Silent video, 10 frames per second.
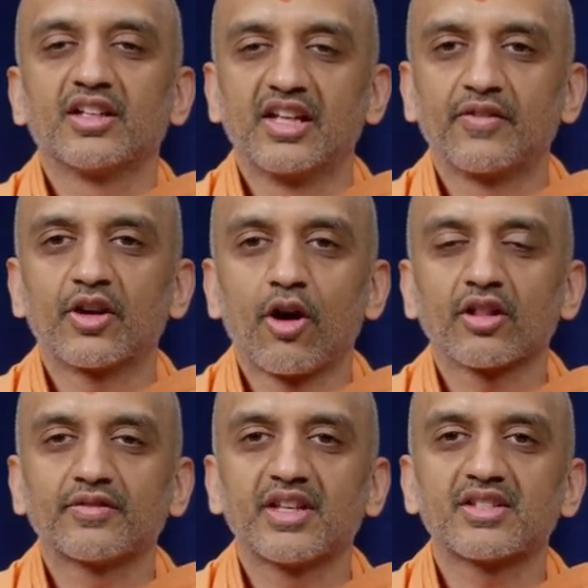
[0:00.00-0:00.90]
giving
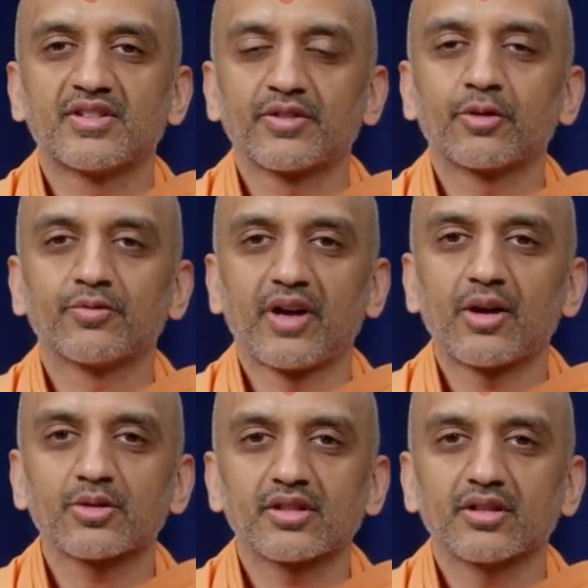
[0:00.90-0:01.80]
all of these different
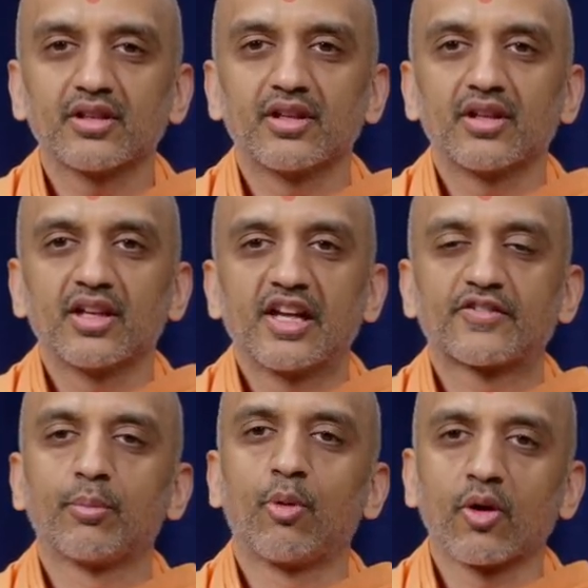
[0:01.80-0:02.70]
vows,
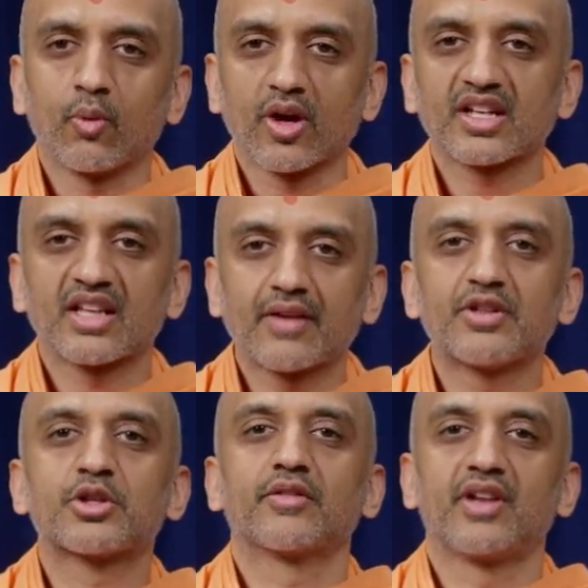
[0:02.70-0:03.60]
if the boy was alive,
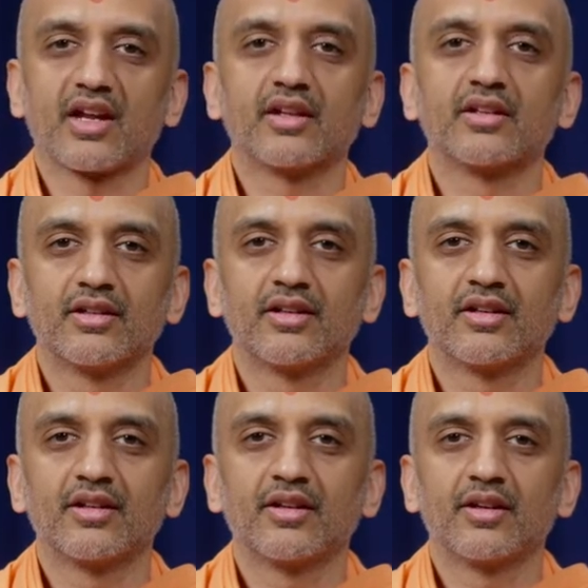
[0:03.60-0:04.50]
he should have died.
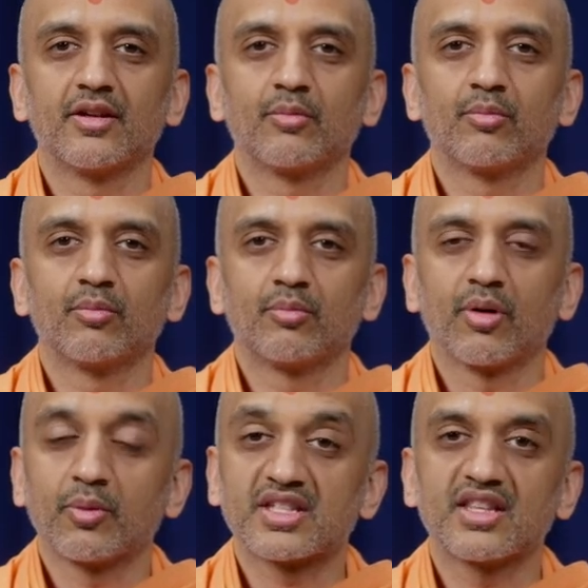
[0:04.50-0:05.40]

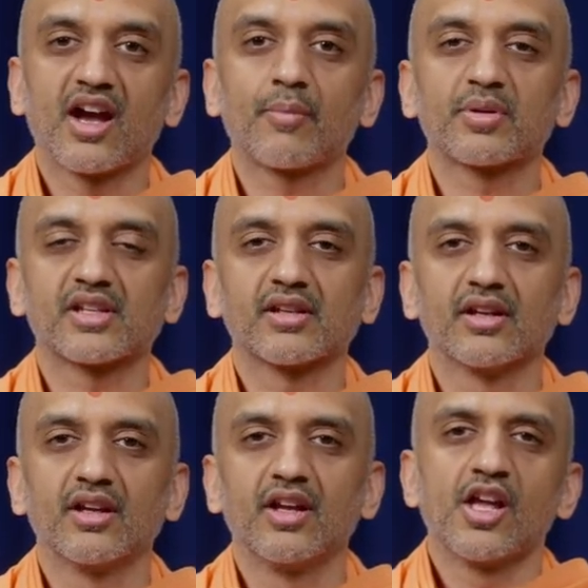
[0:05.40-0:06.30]
But we see the opposite.
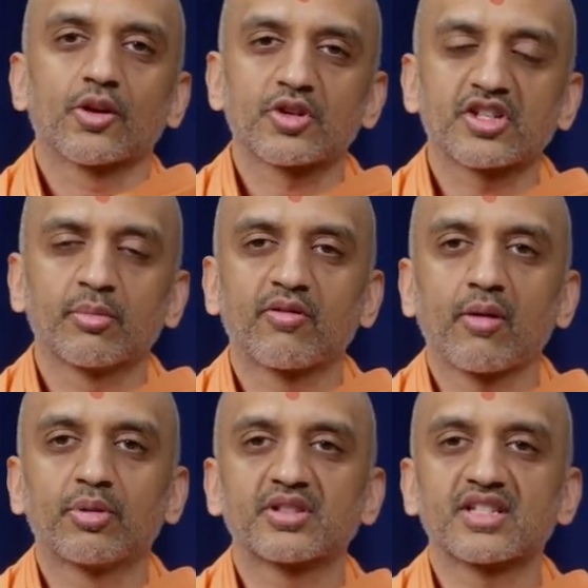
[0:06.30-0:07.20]
Krishna
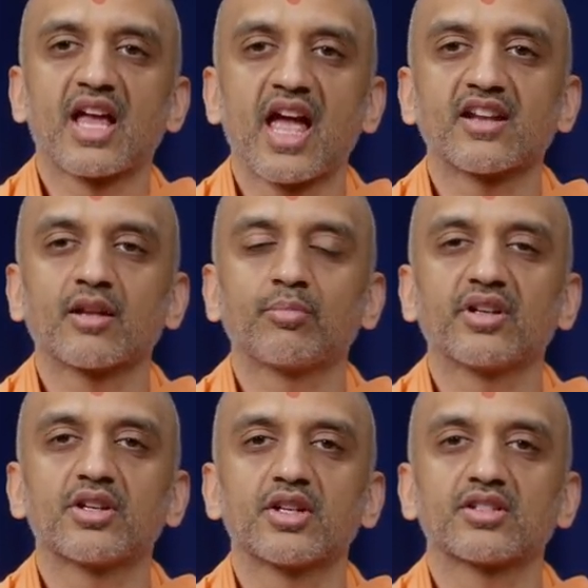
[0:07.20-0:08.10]
Bhagwan puts his hand on
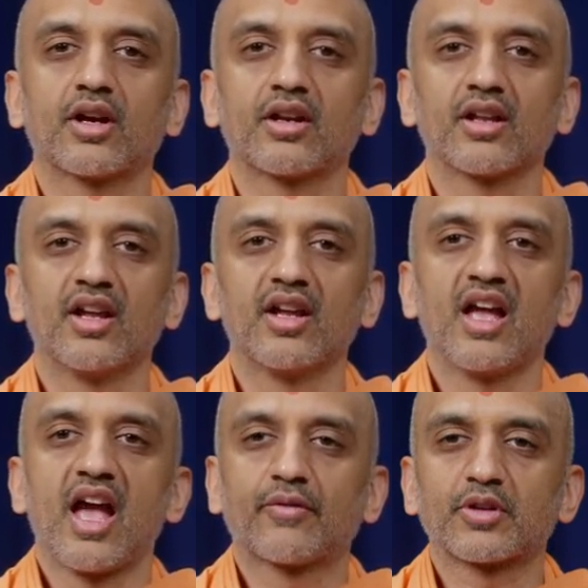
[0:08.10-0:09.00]
Parikshit's heart.
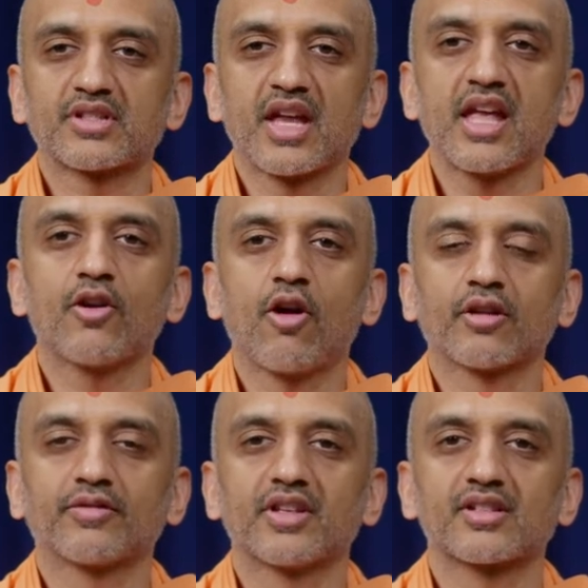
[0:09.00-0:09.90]
After saying
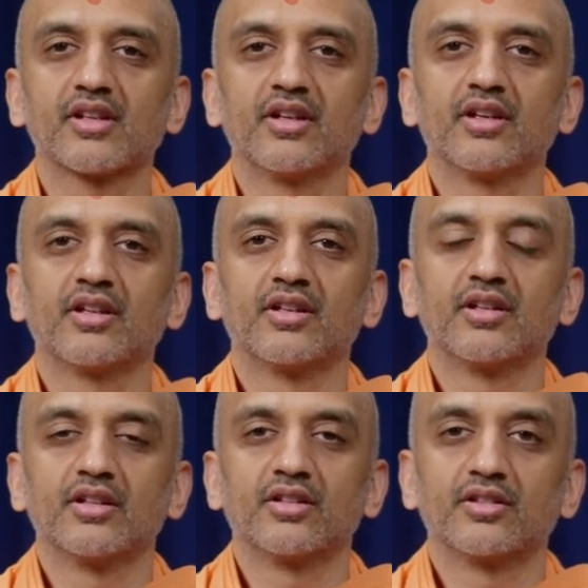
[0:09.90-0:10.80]
all of this,
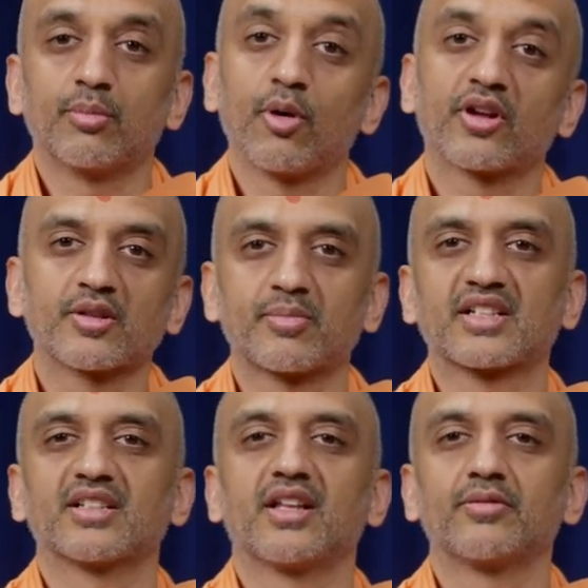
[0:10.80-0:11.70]
the boy comes
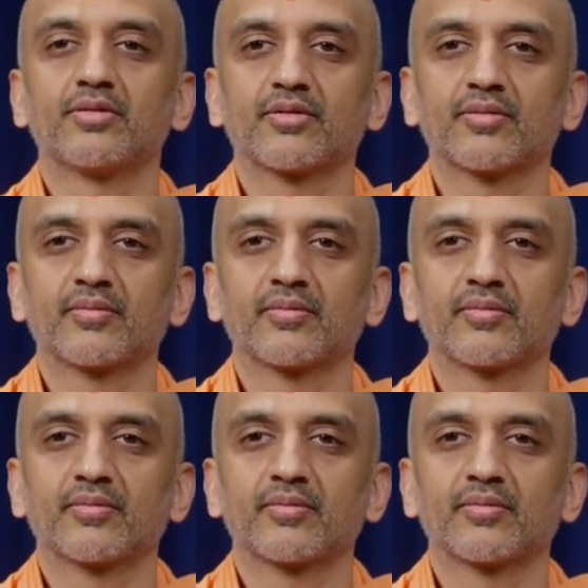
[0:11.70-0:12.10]
back to life.